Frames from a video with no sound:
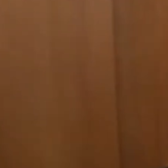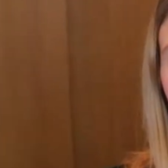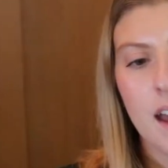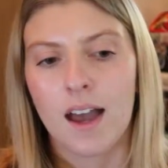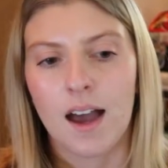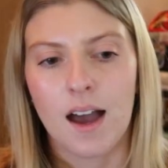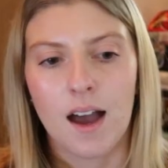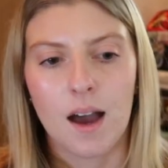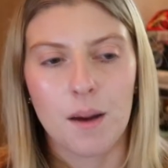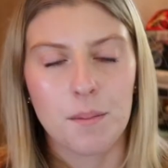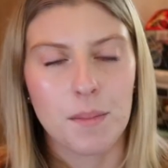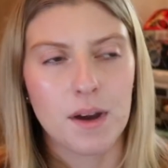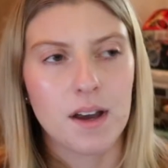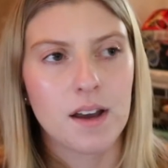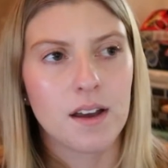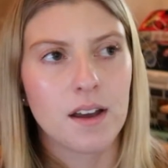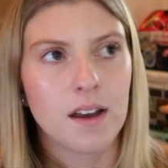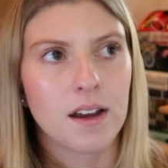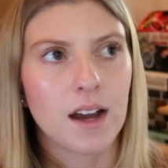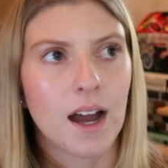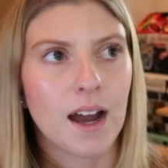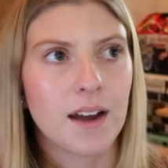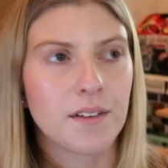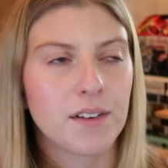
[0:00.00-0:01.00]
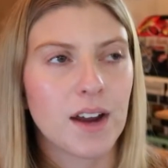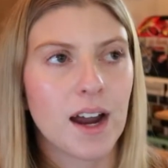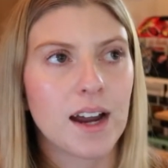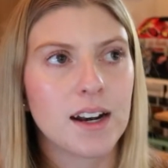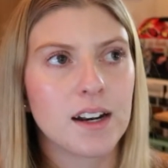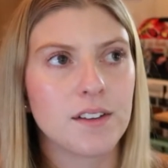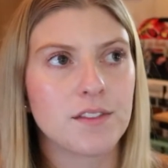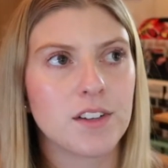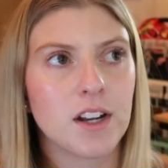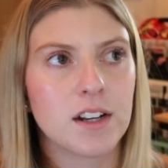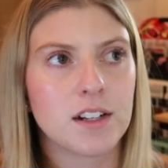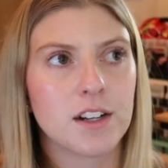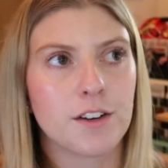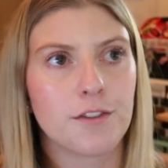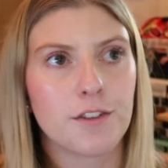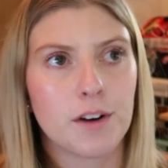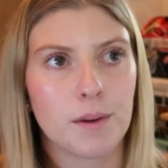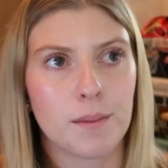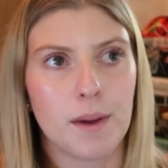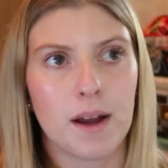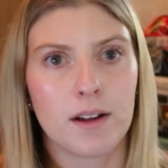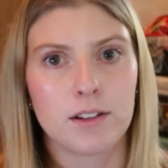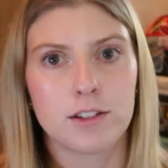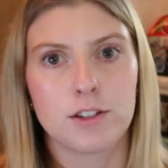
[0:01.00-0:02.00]
I've kind of done different
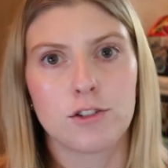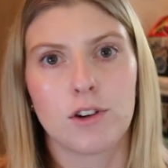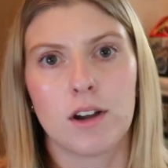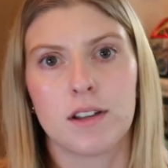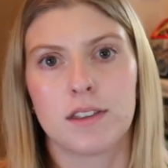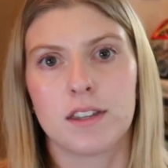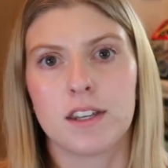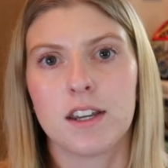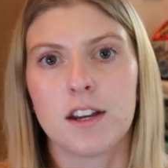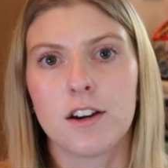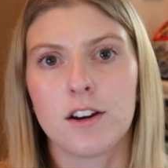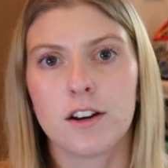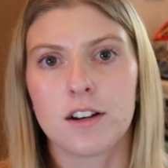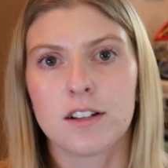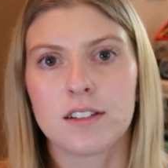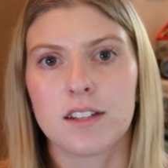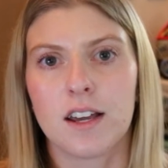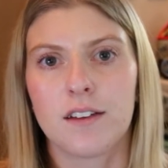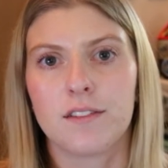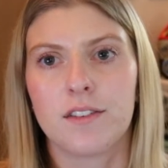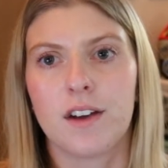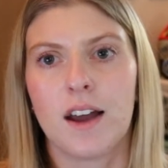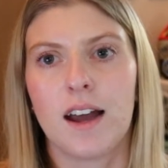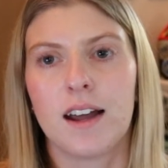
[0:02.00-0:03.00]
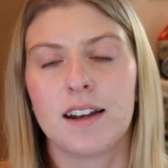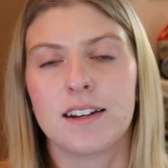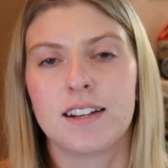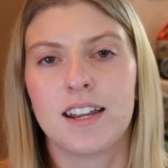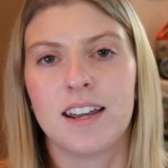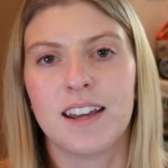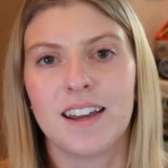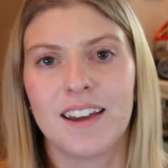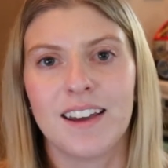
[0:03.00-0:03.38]
amounts throughout the year because I've had